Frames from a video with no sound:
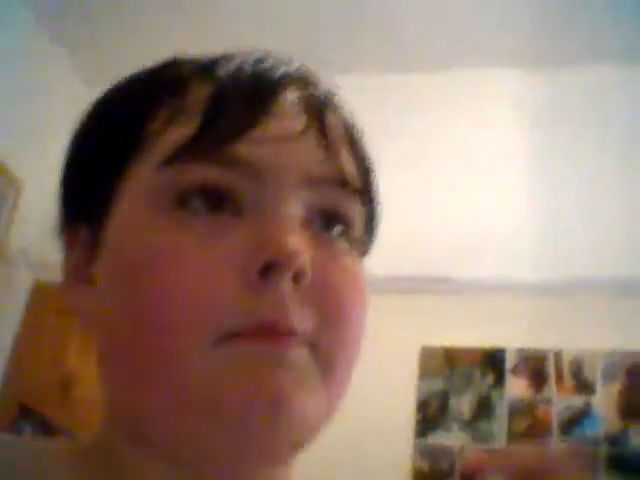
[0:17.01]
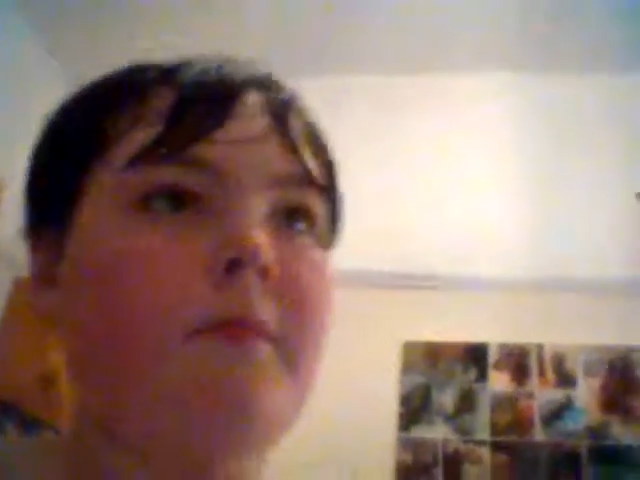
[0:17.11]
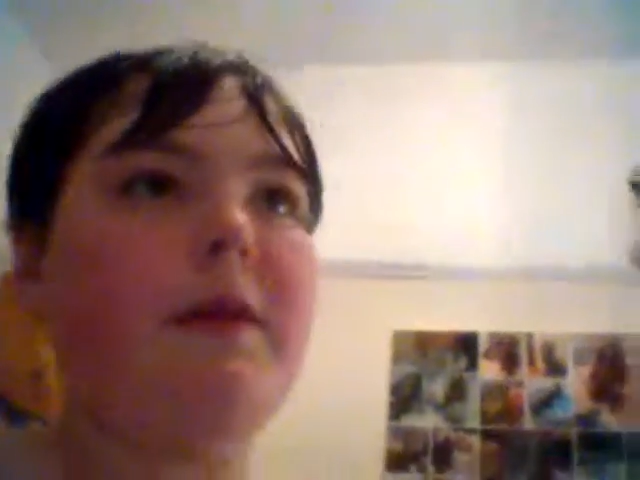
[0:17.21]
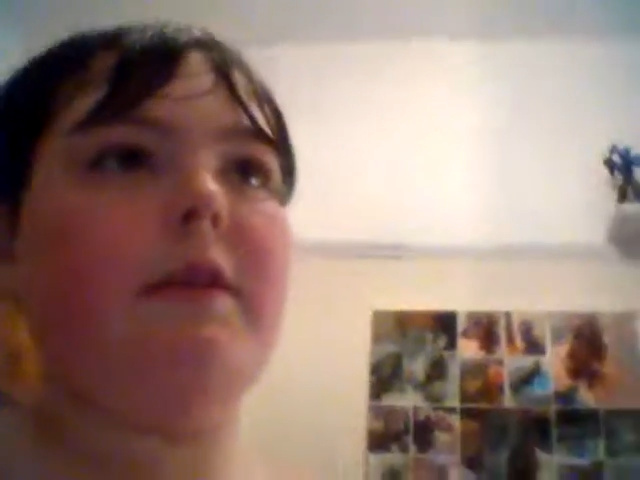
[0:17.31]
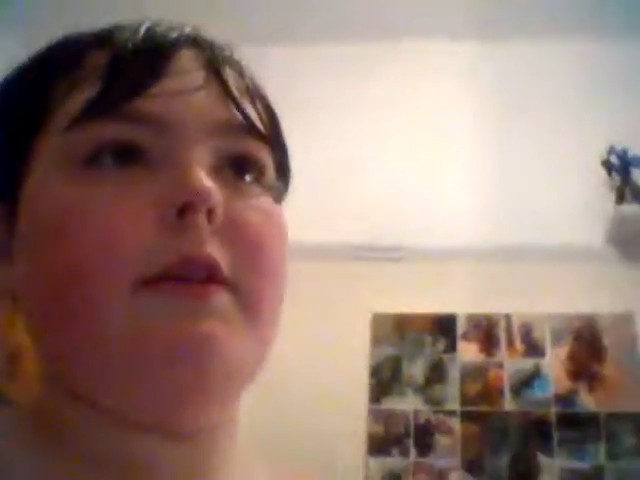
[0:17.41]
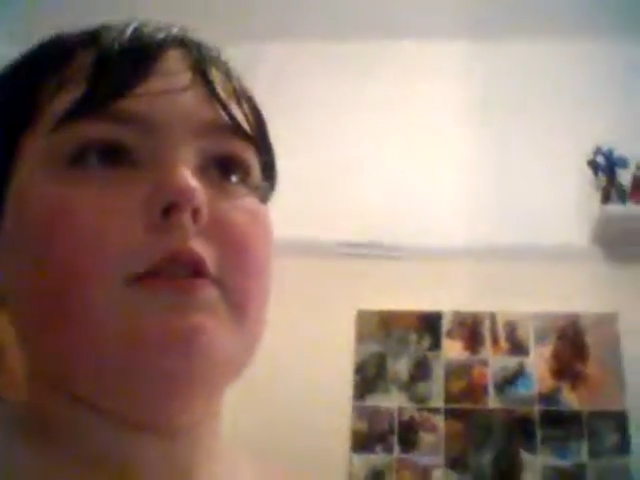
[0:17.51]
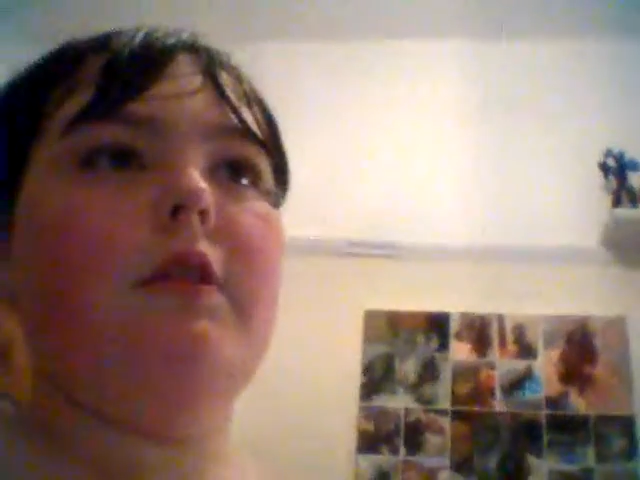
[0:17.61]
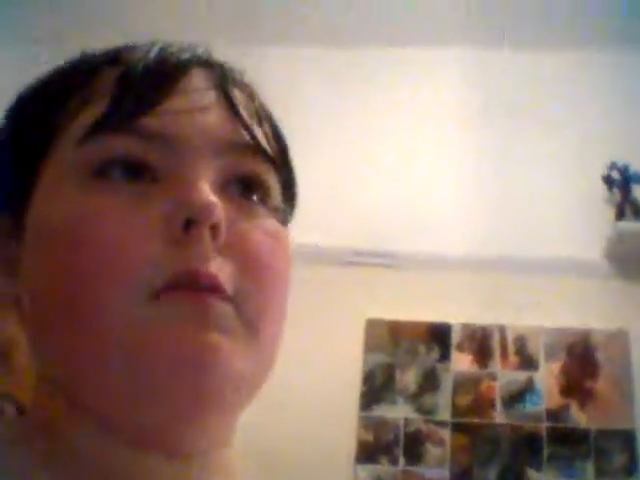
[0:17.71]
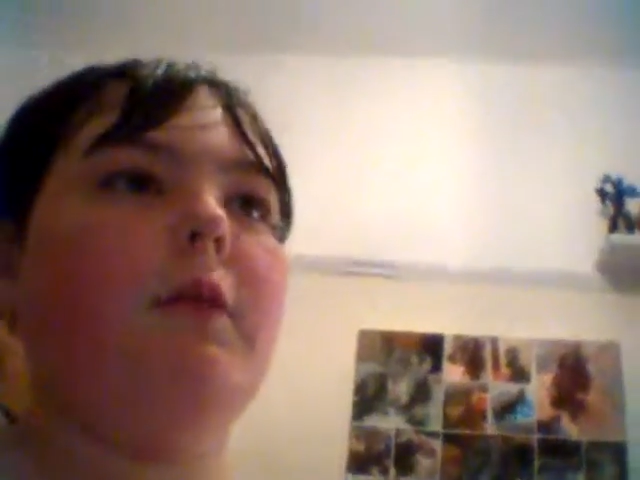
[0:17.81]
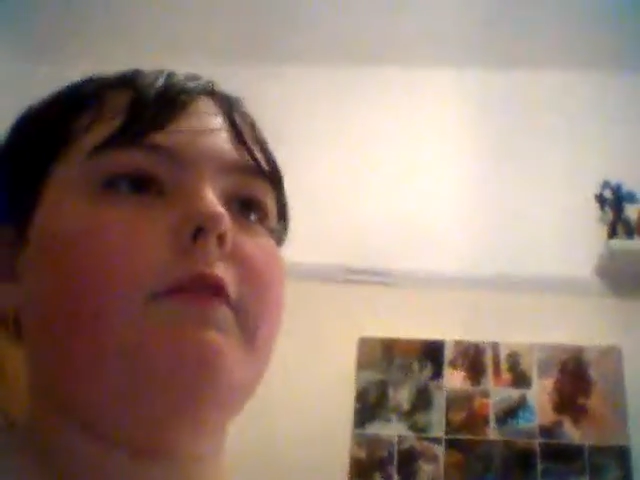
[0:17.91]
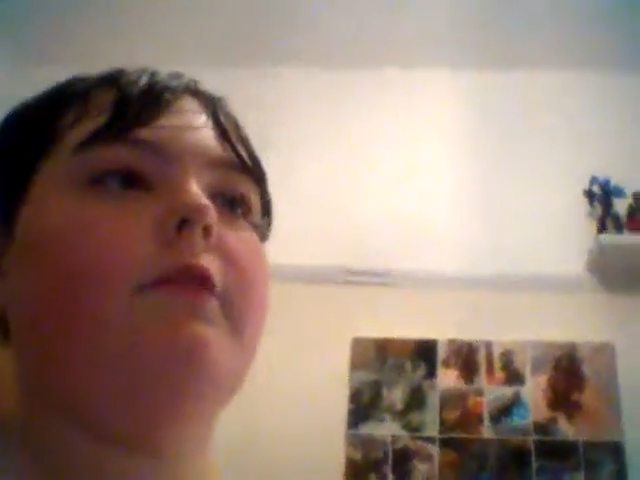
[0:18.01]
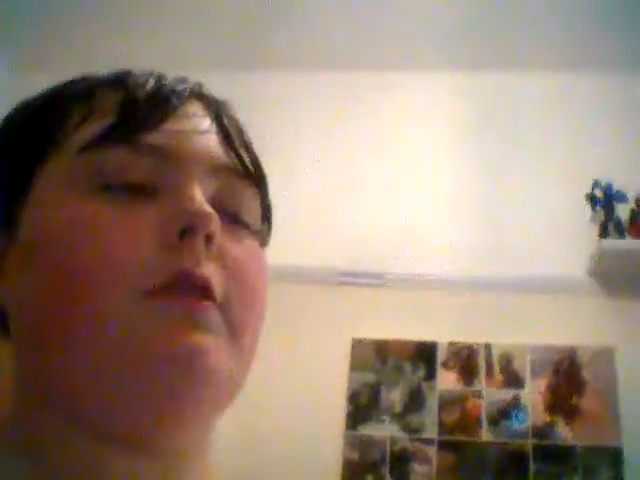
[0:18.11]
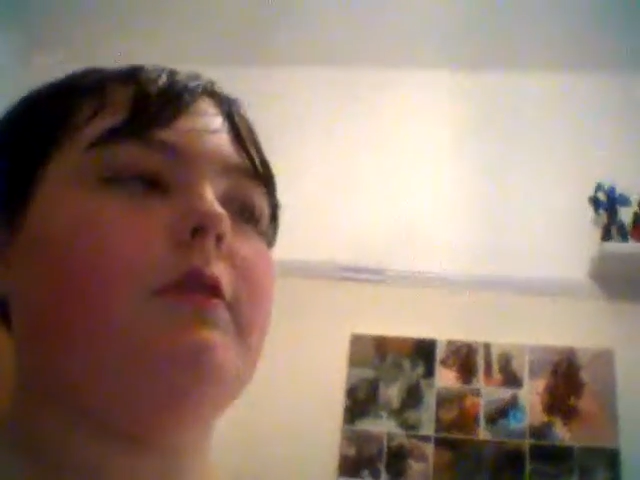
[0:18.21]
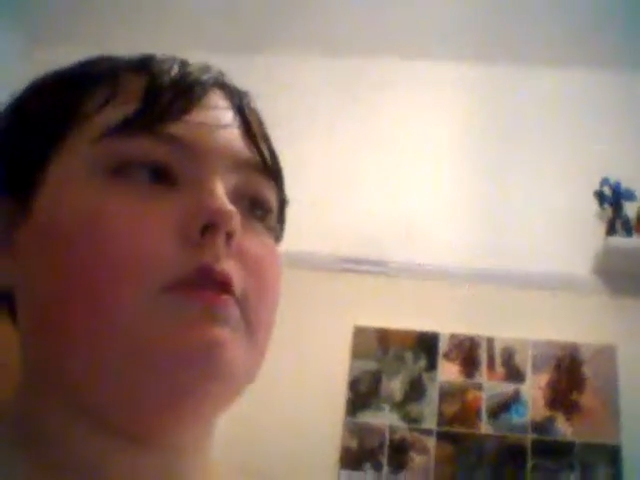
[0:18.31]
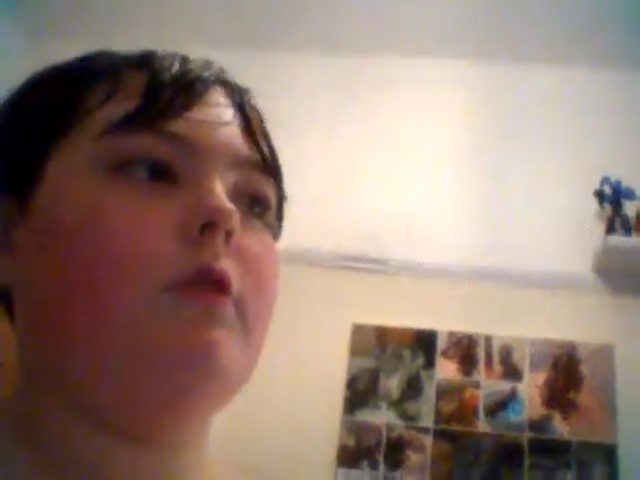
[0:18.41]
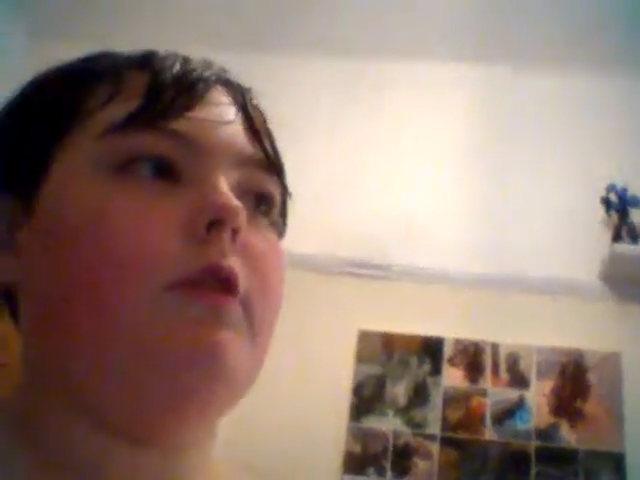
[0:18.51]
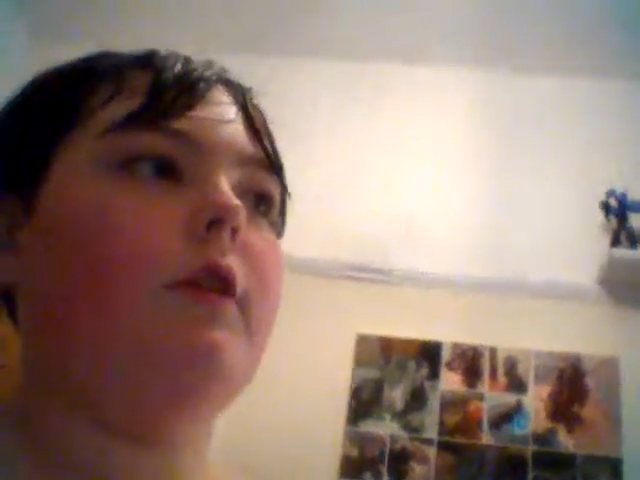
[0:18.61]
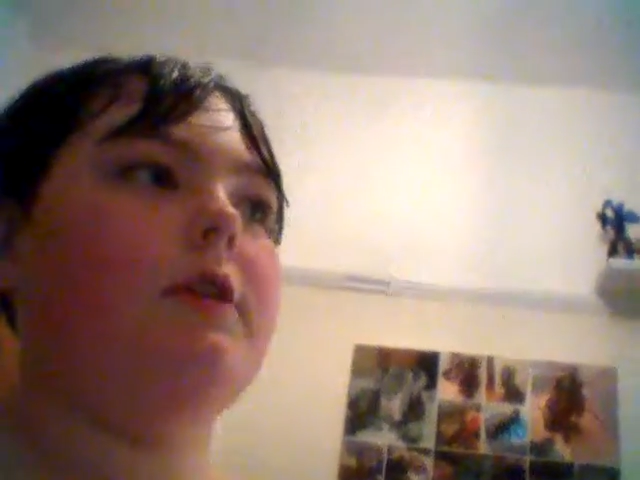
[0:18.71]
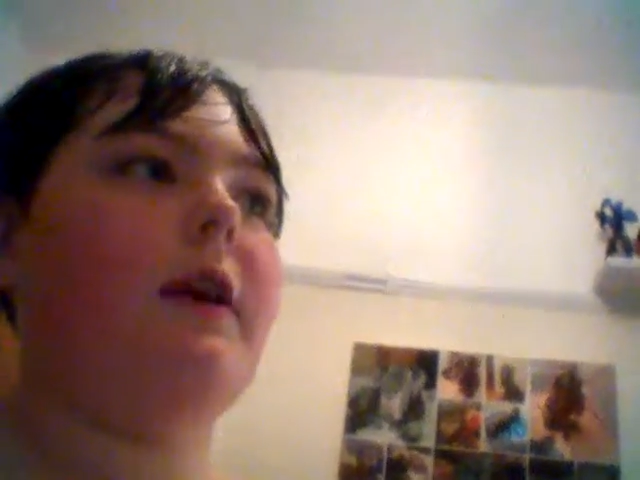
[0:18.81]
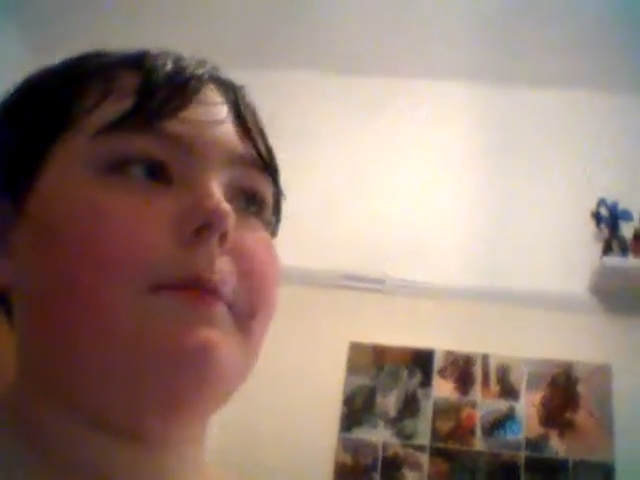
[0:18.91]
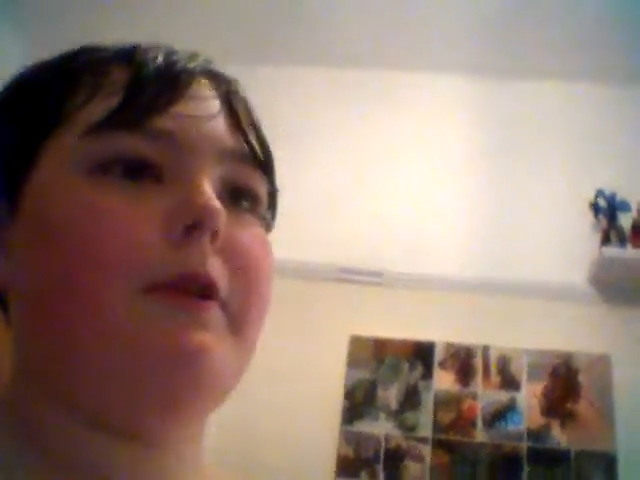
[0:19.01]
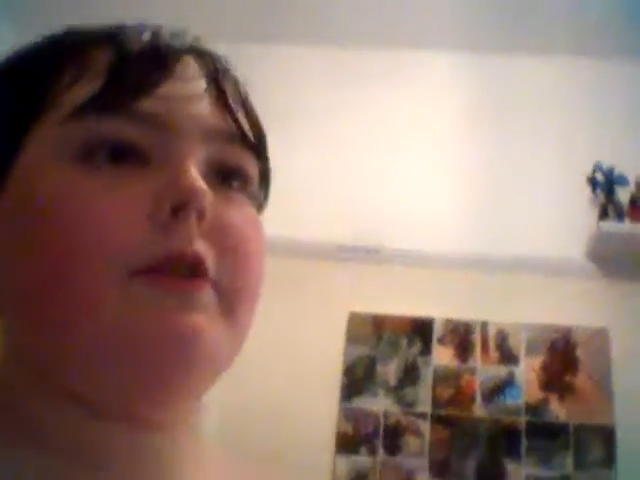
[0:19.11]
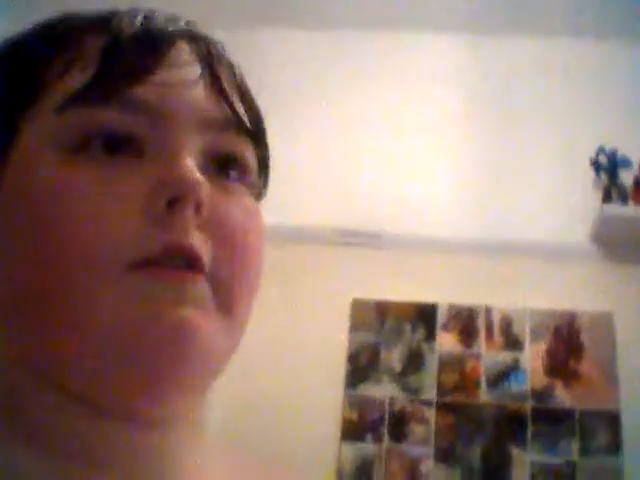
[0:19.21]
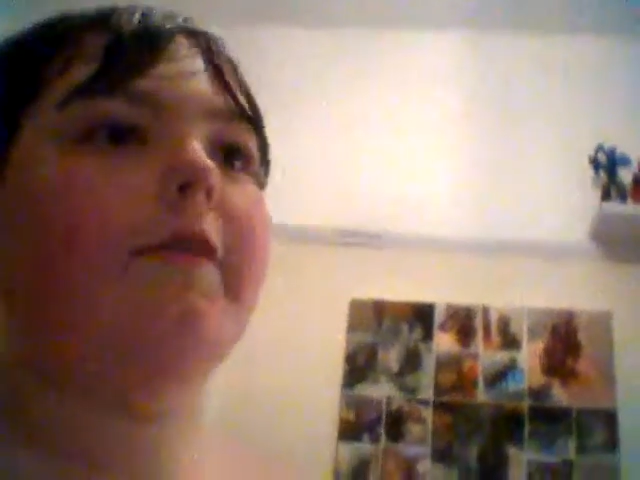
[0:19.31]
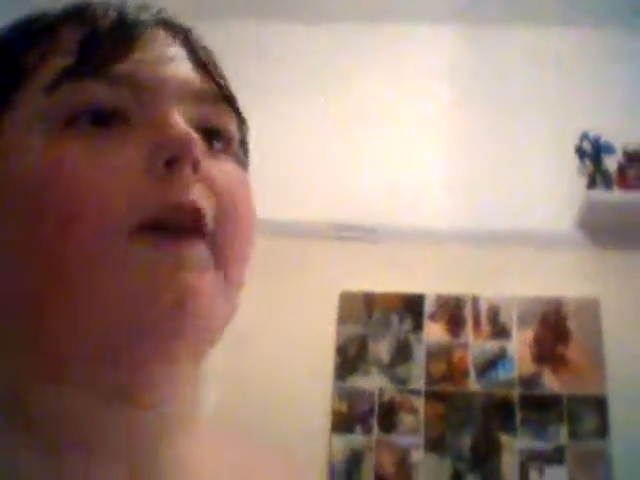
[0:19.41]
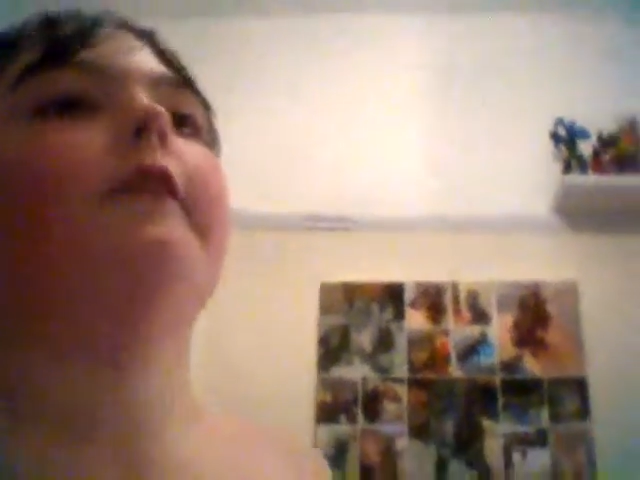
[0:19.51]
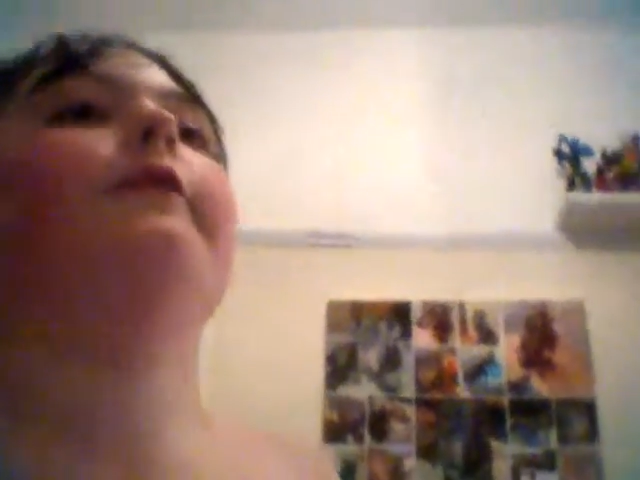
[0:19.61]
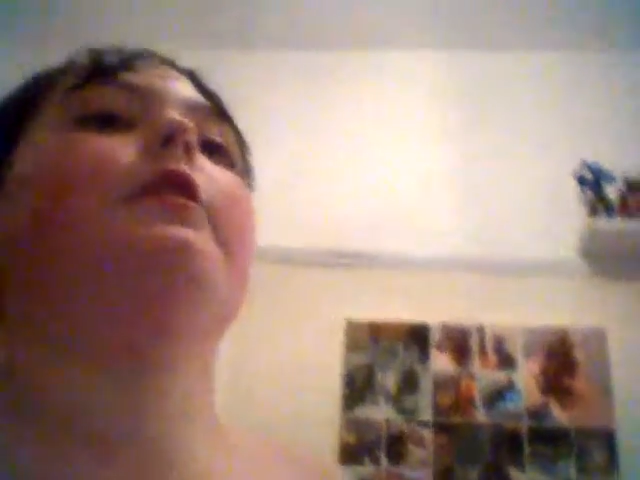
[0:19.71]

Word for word: I mean, it's not weird for you because all that's happened is you've not had